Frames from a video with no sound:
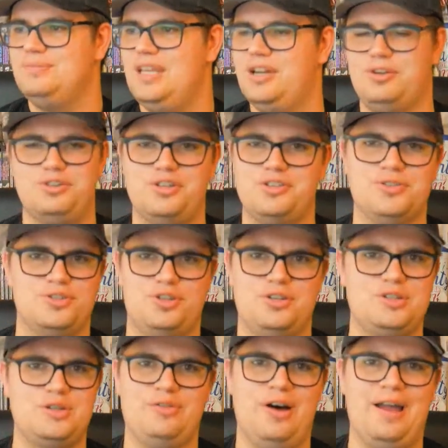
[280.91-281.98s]
Doesn't
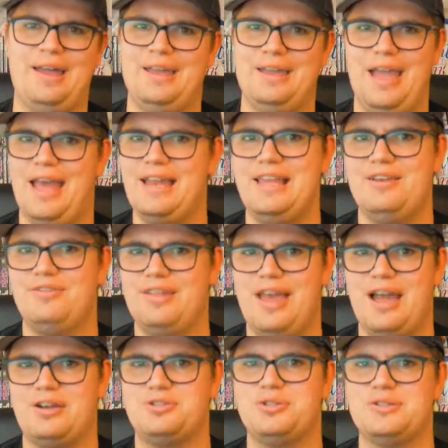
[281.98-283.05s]
justify any of the
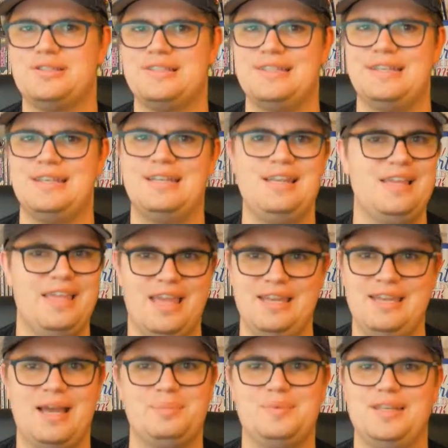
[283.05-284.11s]
actions he did. He
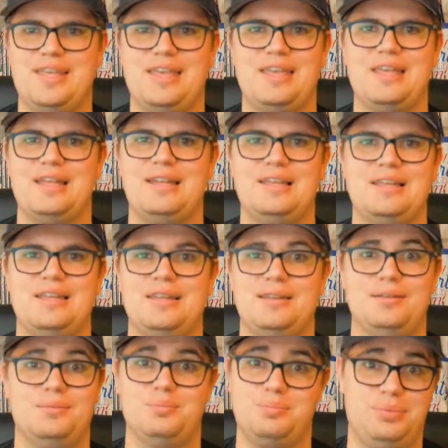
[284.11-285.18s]
kidnapped a kid. He
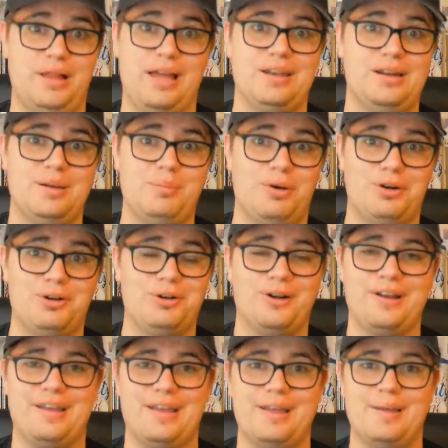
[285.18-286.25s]
planned on
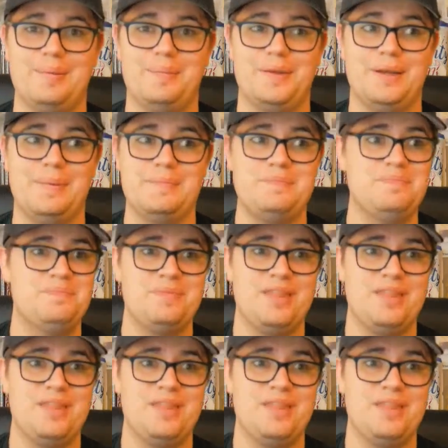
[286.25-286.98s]
murdering him.